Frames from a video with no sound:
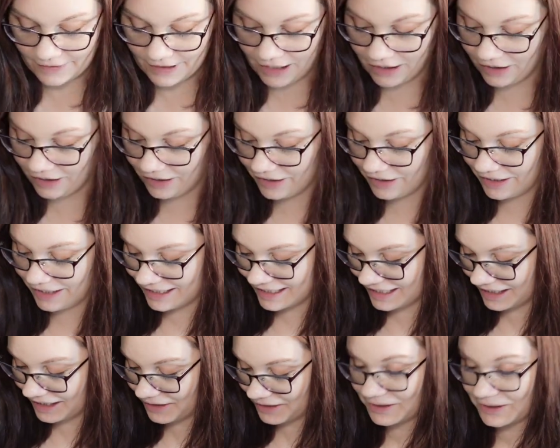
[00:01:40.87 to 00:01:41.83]
Oh,
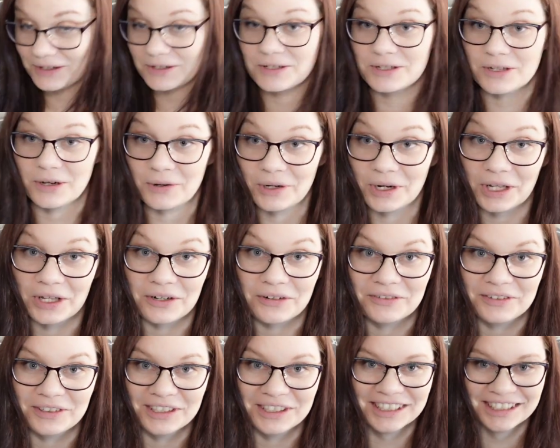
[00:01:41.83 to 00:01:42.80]
these colors are so
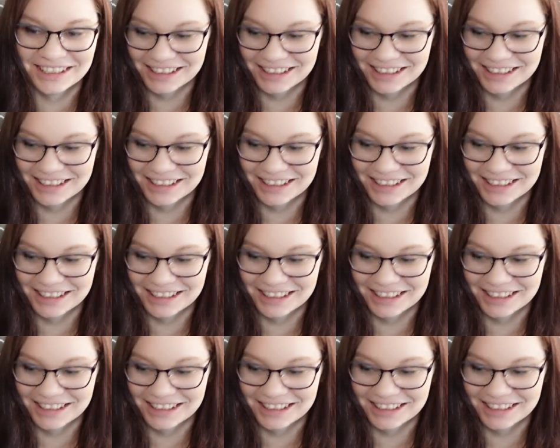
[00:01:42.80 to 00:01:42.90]
colorful.